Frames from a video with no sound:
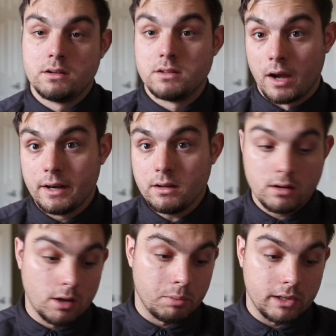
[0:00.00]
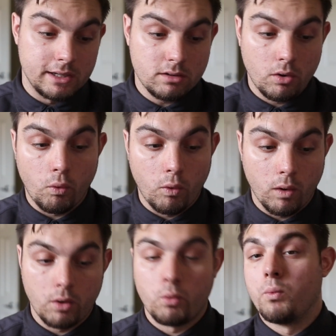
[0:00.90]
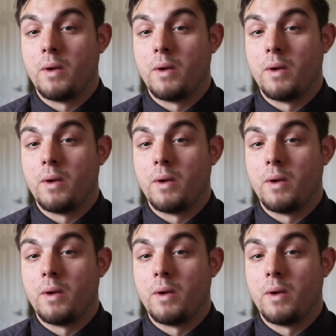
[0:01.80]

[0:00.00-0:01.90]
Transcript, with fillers: done, complete, or